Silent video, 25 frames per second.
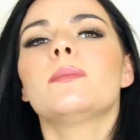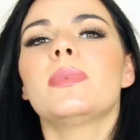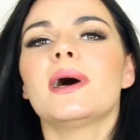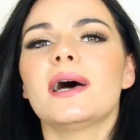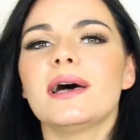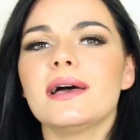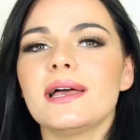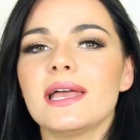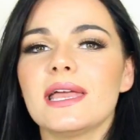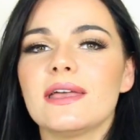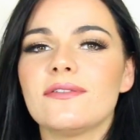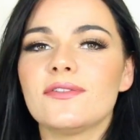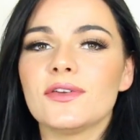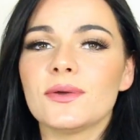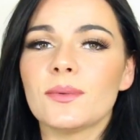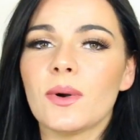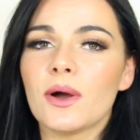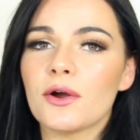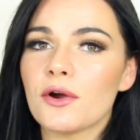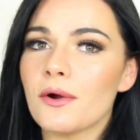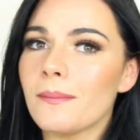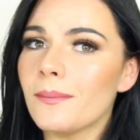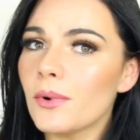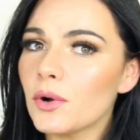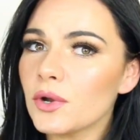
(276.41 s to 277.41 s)
But if you
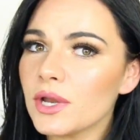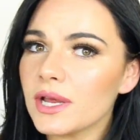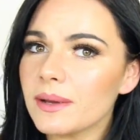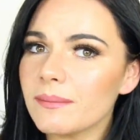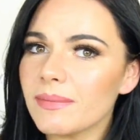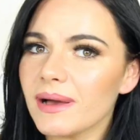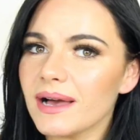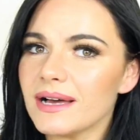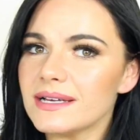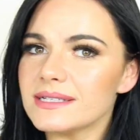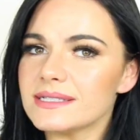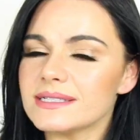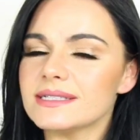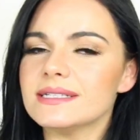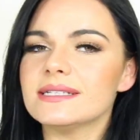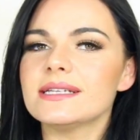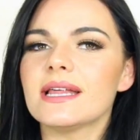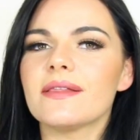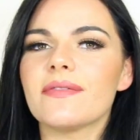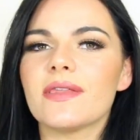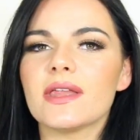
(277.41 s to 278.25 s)
are a morning person,